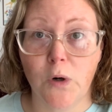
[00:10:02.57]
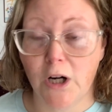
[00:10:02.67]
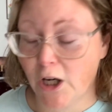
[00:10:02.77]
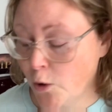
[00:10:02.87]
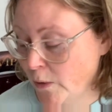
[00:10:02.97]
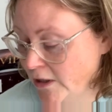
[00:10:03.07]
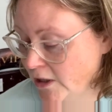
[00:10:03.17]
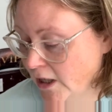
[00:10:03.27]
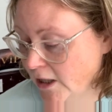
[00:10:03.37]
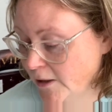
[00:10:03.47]
work,
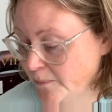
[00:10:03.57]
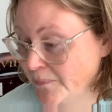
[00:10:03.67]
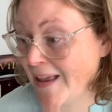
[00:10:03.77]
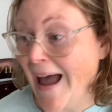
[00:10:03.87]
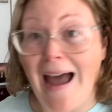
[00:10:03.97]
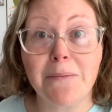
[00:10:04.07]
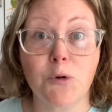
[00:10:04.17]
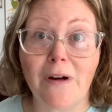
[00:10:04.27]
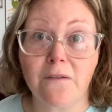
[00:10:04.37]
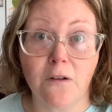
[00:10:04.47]
which um,
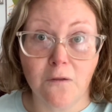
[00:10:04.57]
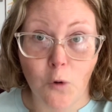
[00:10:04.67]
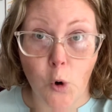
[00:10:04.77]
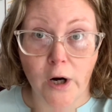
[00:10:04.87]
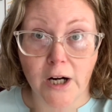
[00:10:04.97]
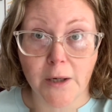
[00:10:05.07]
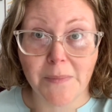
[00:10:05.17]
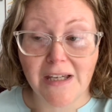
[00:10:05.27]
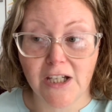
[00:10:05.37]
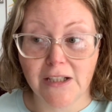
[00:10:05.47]
I'm grateful for
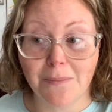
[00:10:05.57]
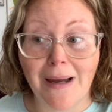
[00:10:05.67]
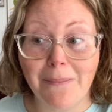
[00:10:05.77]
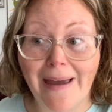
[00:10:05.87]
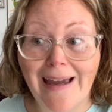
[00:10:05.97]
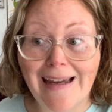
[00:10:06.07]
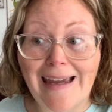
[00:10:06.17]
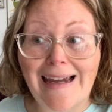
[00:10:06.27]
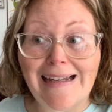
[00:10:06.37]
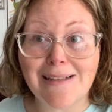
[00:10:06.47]
because my
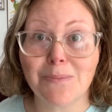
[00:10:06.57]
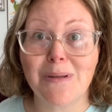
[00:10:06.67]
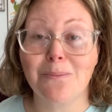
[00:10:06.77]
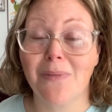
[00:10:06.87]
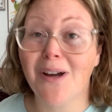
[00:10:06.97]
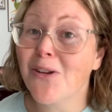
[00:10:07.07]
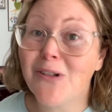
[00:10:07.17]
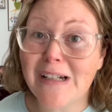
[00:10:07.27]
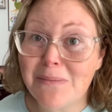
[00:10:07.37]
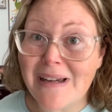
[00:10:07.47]
back has been
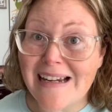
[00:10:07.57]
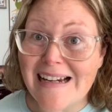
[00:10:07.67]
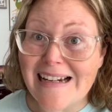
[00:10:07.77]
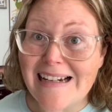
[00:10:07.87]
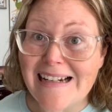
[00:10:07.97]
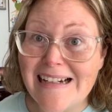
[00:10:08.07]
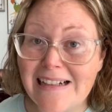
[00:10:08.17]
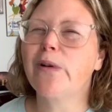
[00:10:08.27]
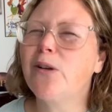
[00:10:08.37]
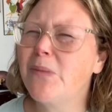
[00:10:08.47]
bothering me
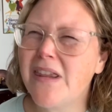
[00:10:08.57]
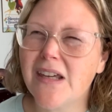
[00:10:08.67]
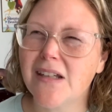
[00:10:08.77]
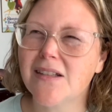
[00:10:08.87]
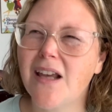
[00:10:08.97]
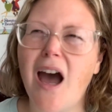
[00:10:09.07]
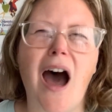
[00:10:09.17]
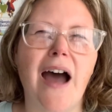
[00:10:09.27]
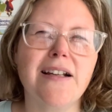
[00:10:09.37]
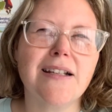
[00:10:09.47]
riddle me this.
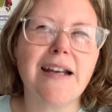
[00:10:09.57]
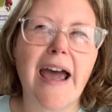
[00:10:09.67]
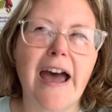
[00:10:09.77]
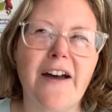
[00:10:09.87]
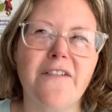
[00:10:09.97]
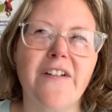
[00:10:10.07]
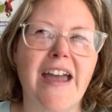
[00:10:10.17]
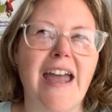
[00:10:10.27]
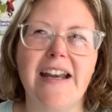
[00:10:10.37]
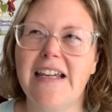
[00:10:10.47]
I didn't have
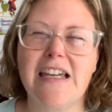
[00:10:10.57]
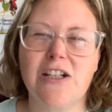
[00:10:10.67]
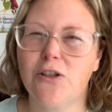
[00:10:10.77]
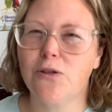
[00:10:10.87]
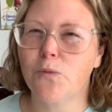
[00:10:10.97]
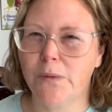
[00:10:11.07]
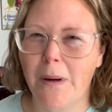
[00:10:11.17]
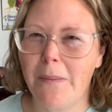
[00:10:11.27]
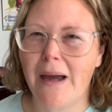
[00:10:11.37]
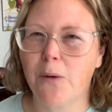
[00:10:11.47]
any issues with
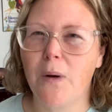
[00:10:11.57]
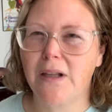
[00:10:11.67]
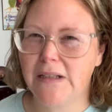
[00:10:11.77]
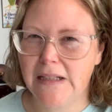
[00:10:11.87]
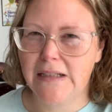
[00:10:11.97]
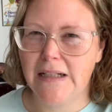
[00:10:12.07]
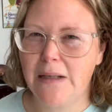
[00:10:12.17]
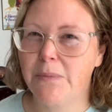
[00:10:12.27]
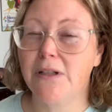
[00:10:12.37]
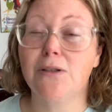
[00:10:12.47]
my back while in
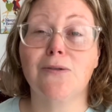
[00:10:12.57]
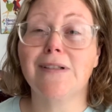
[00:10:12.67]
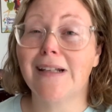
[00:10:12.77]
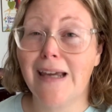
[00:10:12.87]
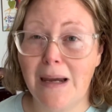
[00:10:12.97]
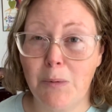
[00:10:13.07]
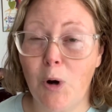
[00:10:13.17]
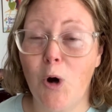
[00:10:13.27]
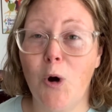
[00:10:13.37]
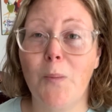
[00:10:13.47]
Disney, but as soon as I came
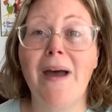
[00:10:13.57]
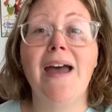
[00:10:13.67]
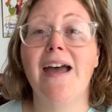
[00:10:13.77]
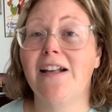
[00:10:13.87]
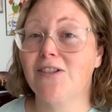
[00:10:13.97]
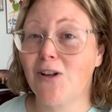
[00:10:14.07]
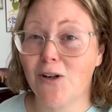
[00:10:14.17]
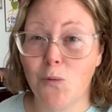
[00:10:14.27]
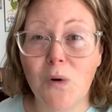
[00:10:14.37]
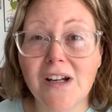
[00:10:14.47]
home and
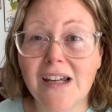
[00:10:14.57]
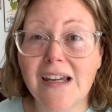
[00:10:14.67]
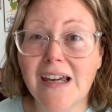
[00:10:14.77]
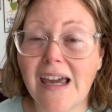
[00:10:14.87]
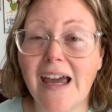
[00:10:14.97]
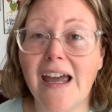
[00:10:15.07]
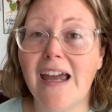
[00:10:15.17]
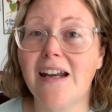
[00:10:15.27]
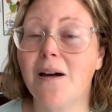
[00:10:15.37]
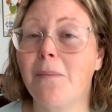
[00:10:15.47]
started working
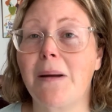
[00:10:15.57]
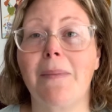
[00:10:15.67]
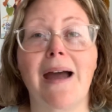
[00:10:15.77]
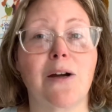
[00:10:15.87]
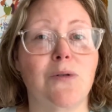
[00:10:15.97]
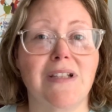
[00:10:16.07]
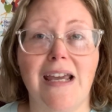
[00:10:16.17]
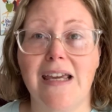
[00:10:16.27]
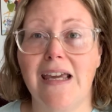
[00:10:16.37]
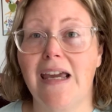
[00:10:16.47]
again, my back was
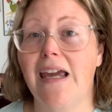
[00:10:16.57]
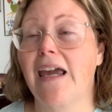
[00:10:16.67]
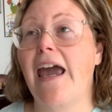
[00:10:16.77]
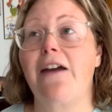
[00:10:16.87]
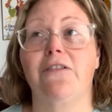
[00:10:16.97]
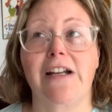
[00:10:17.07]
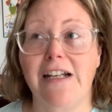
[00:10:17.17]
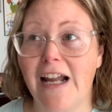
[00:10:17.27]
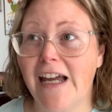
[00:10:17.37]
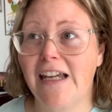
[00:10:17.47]
aching every
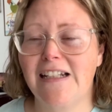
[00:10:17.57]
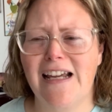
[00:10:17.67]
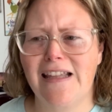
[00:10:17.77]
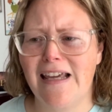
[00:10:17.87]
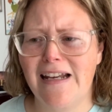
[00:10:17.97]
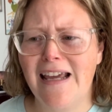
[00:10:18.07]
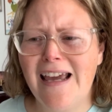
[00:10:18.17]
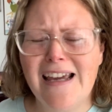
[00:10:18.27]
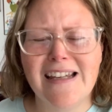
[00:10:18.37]
night. And then